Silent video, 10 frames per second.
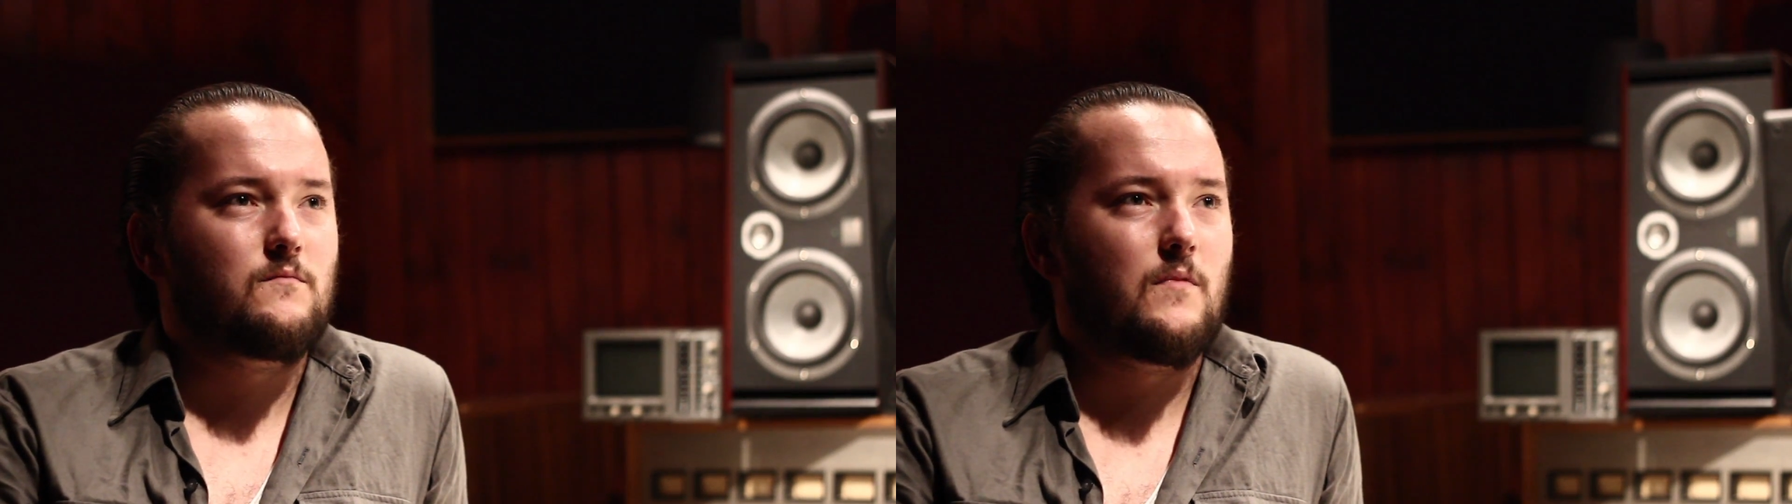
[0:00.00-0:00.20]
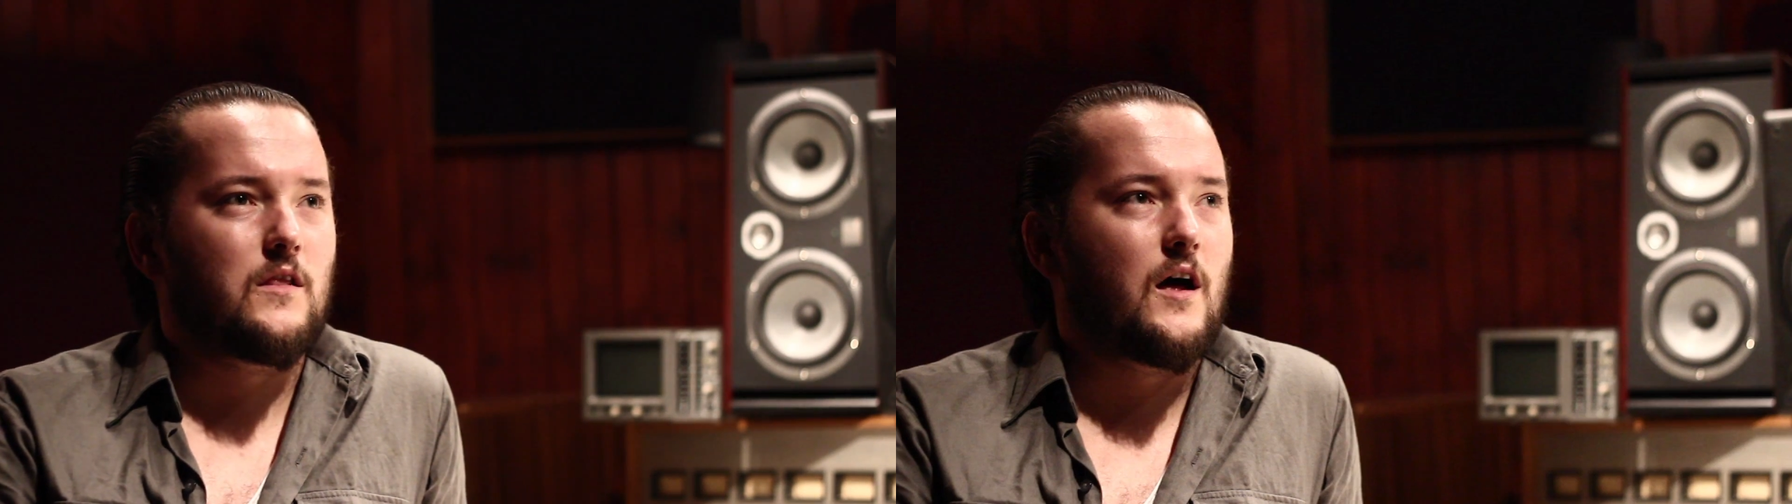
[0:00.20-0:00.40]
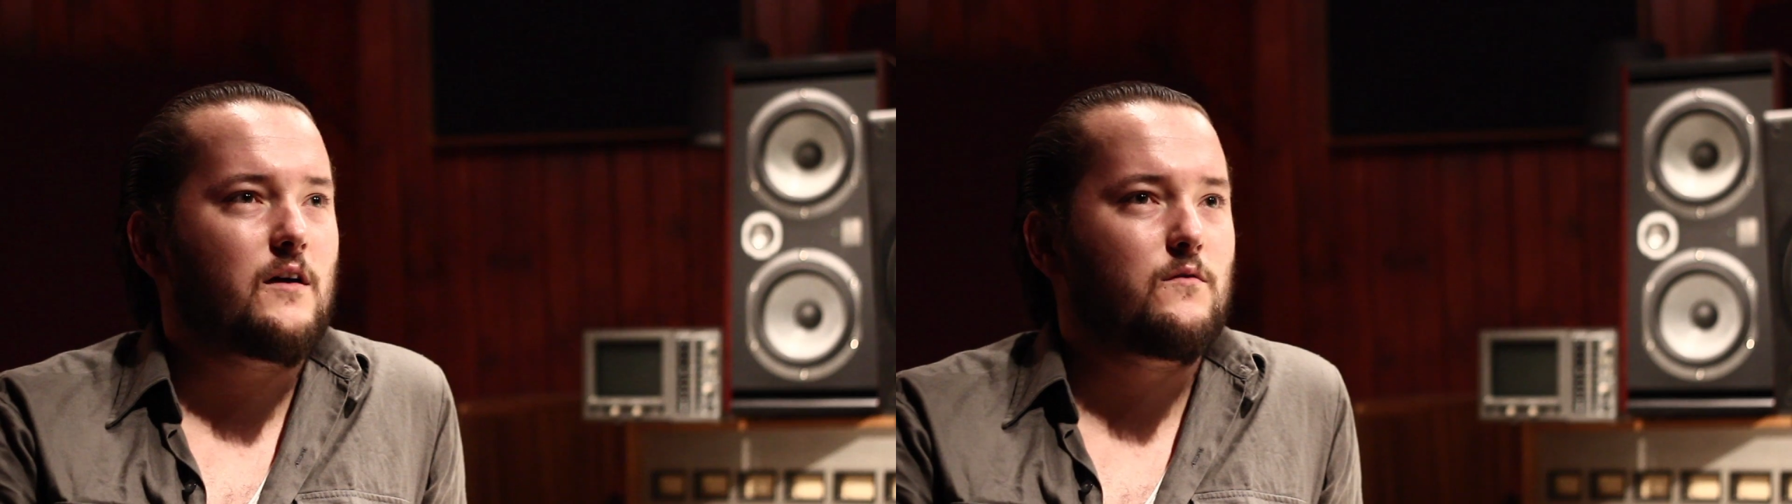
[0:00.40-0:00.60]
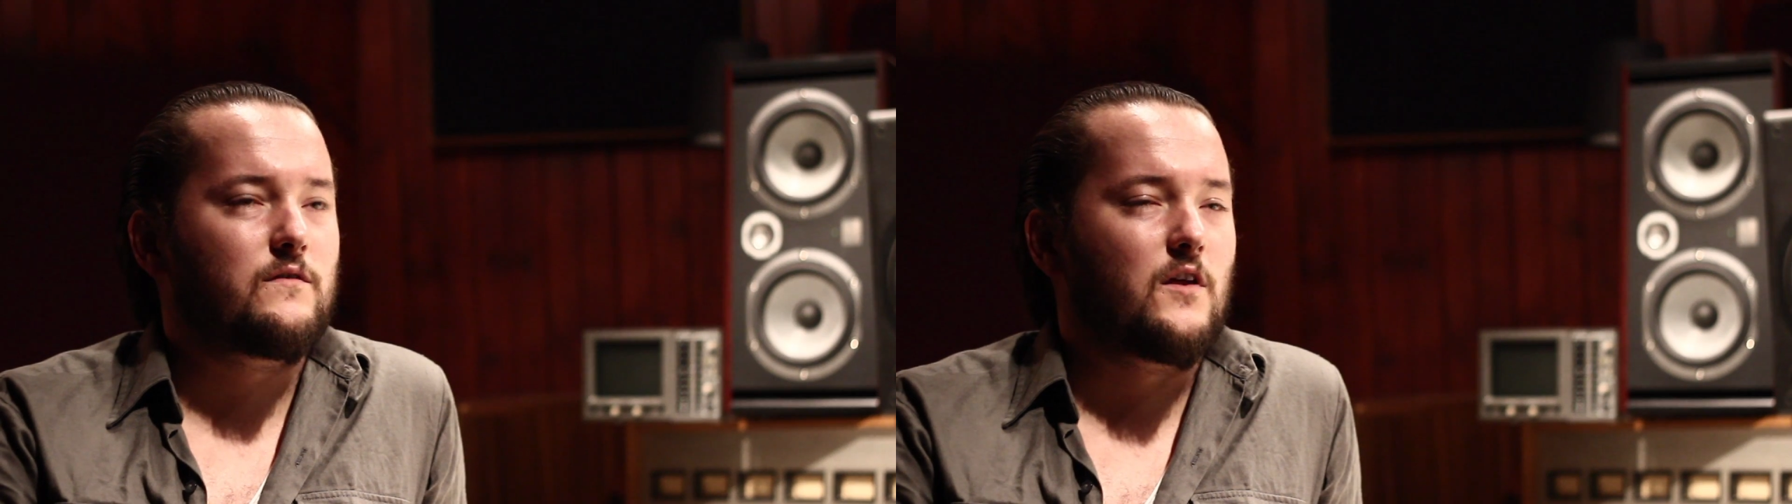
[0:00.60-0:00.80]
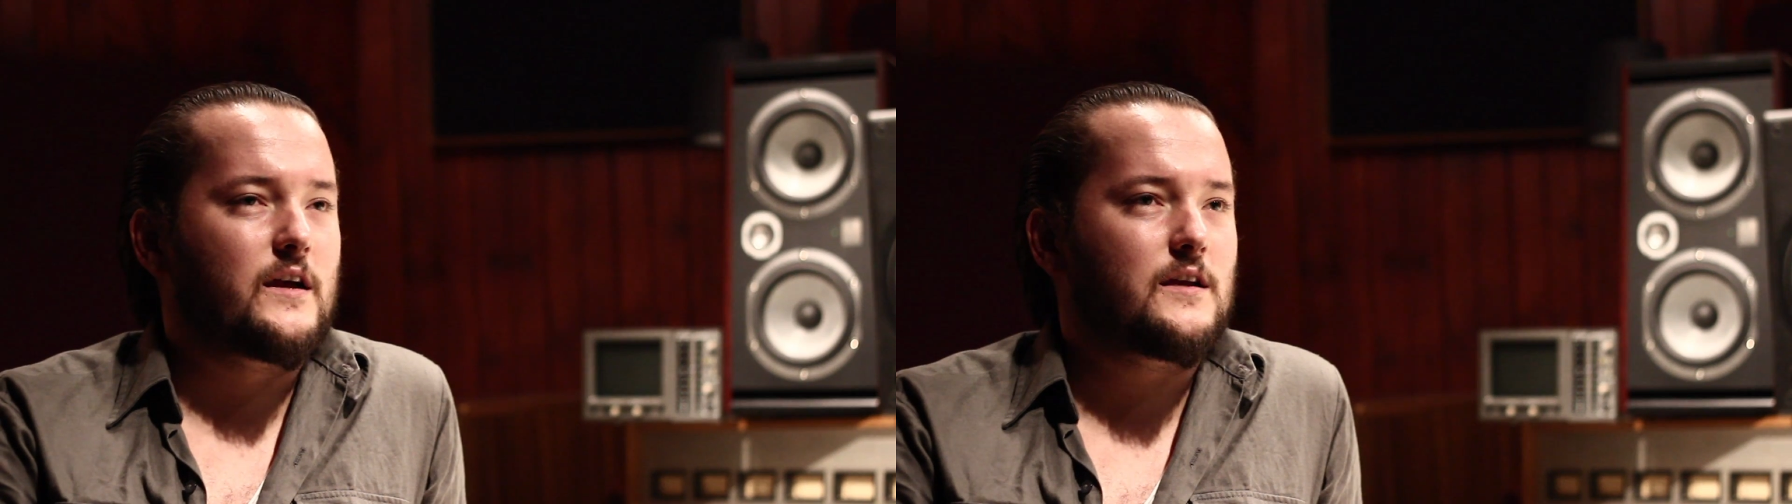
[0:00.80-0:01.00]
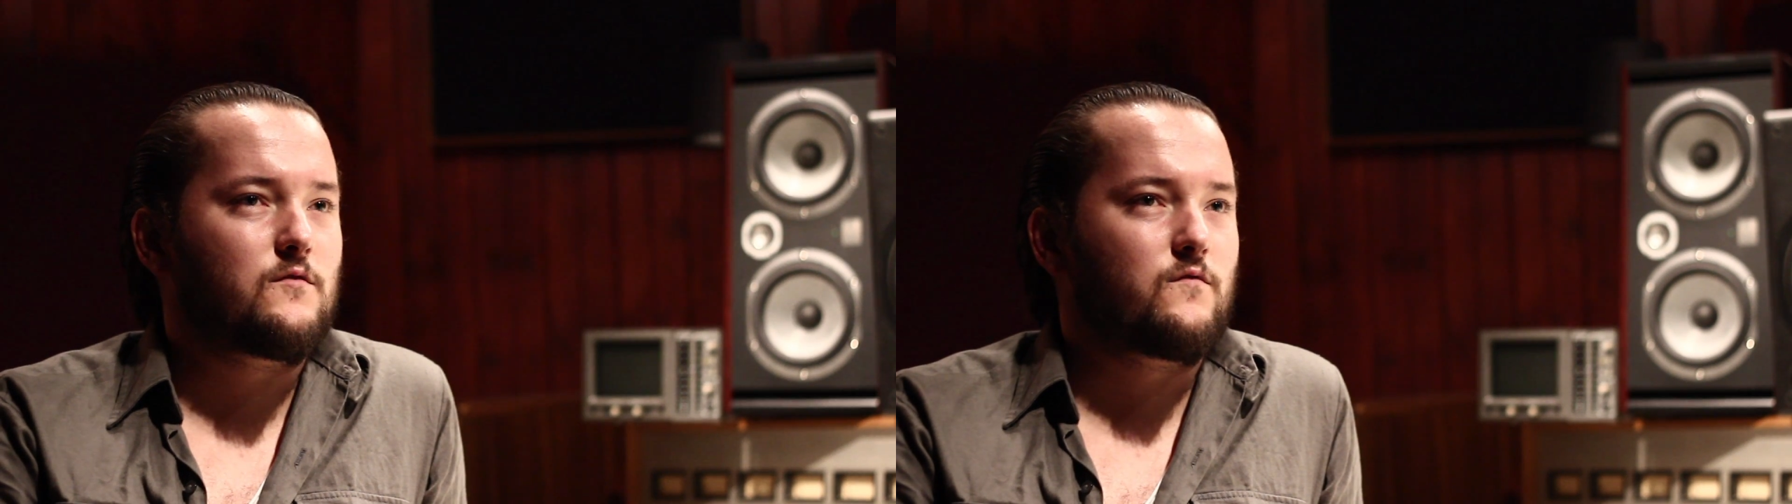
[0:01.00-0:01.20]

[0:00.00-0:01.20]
luck with like